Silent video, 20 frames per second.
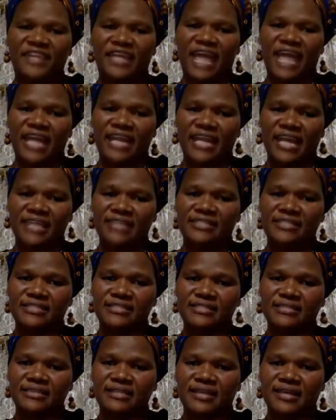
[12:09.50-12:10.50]

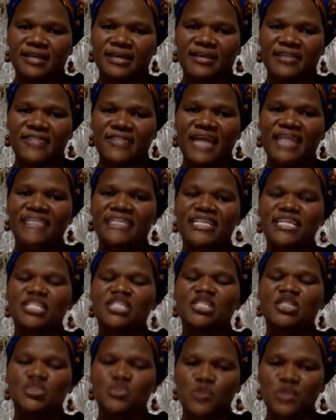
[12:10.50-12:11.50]
Africanness that
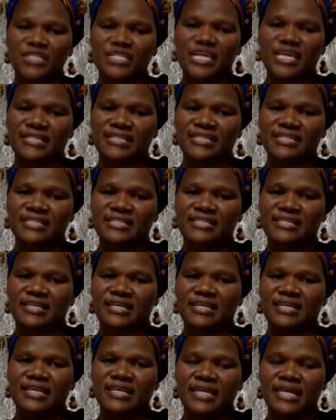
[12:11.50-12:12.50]
is rooted
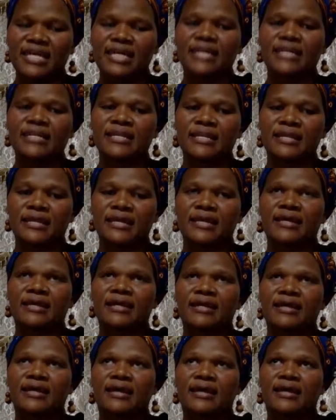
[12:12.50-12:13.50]
in
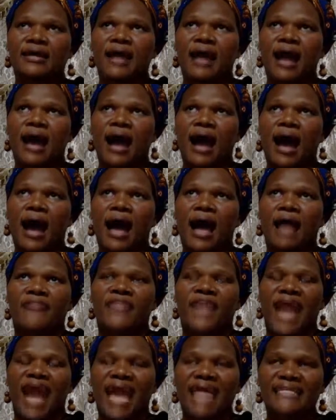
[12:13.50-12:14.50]

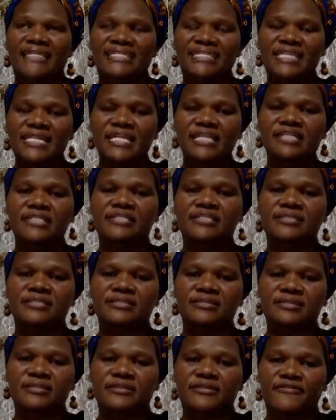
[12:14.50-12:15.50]
the
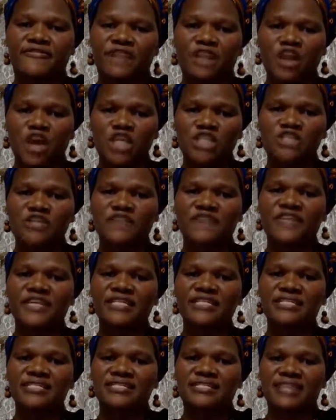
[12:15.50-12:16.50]
ideals, the
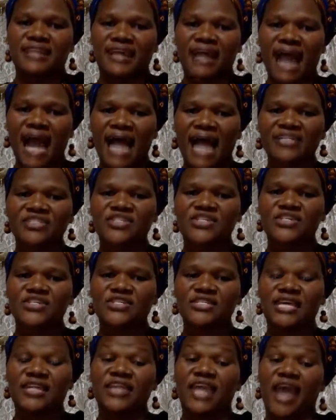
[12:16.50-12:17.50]
philosophies, the
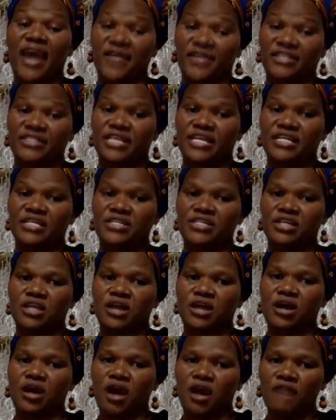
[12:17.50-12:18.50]
cultures, and the
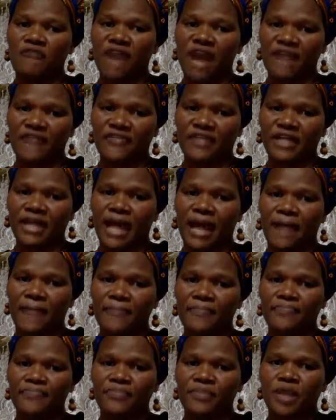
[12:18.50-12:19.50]
heritage of
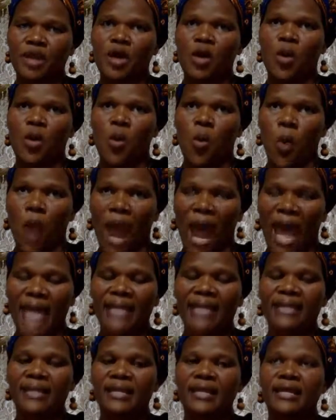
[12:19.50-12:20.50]
Africa,
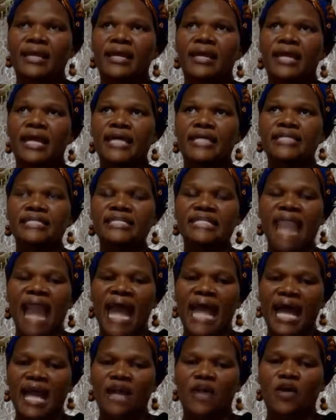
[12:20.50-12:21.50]
while in
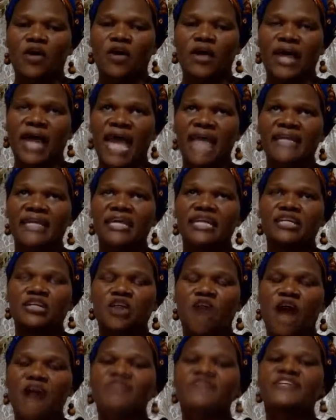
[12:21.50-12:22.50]
dialogue and
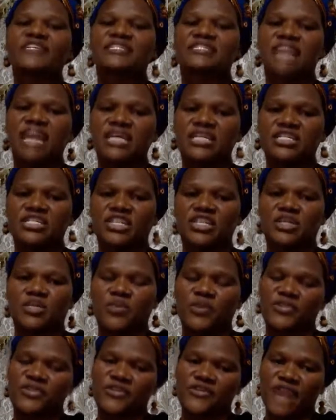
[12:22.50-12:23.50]
in
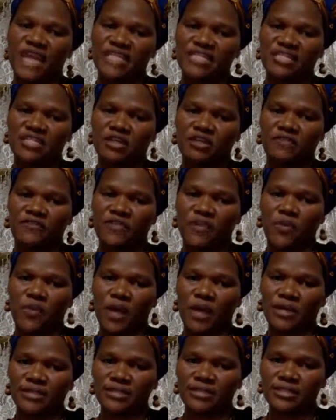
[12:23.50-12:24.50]
conversation with the rest of the
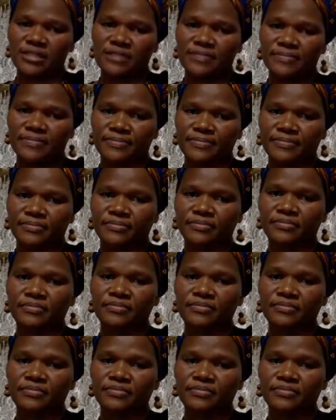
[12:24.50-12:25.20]
world.